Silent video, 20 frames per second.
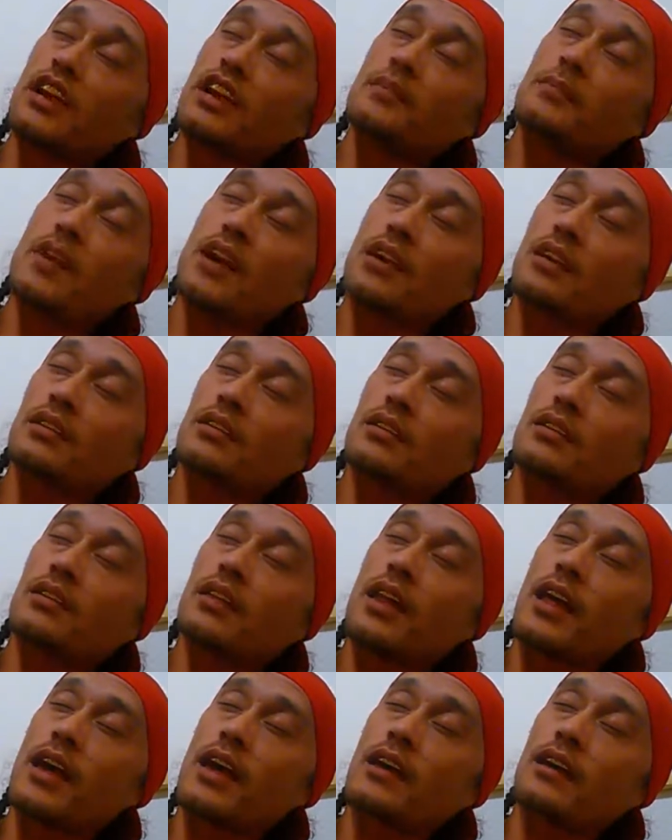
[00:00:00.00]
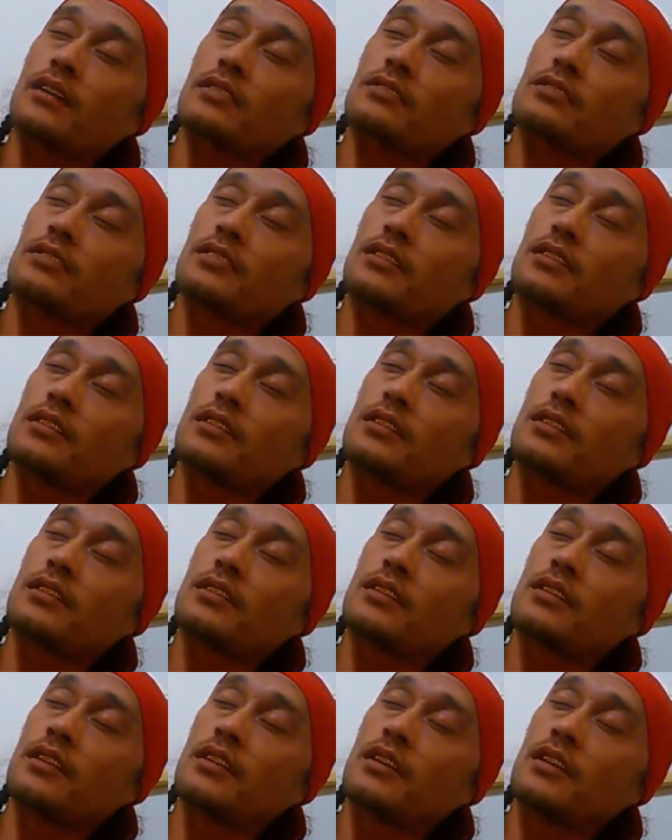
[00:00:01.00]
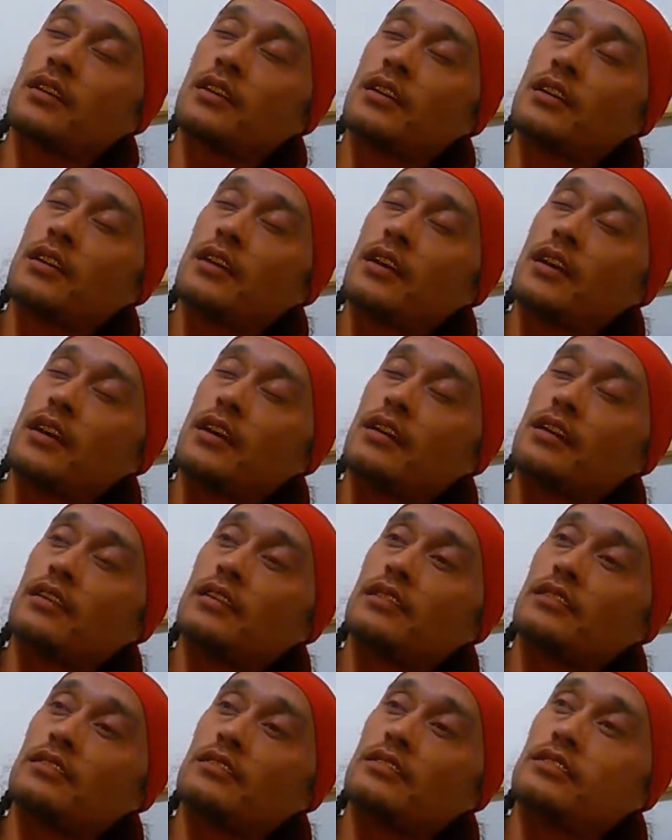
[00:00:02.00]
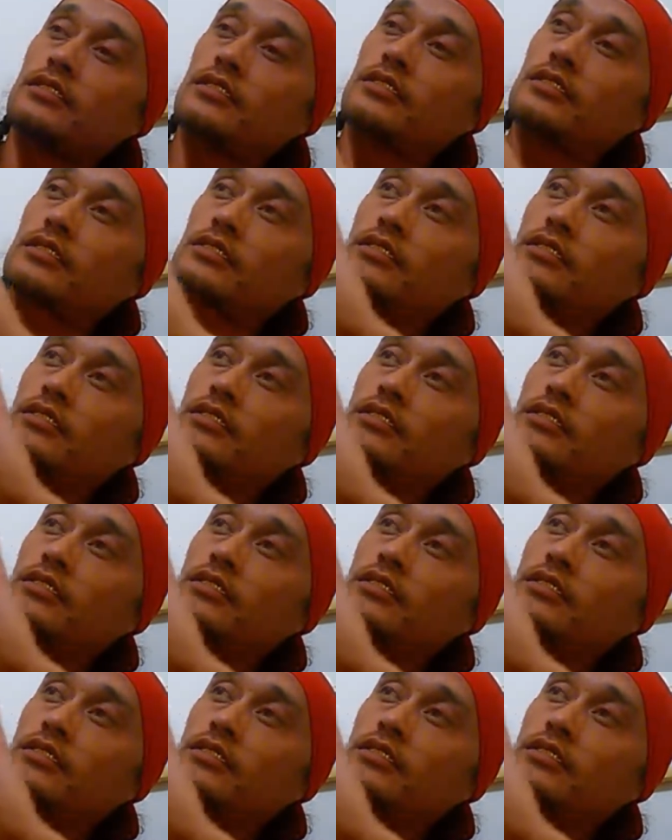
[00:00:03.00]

came out of the clouds and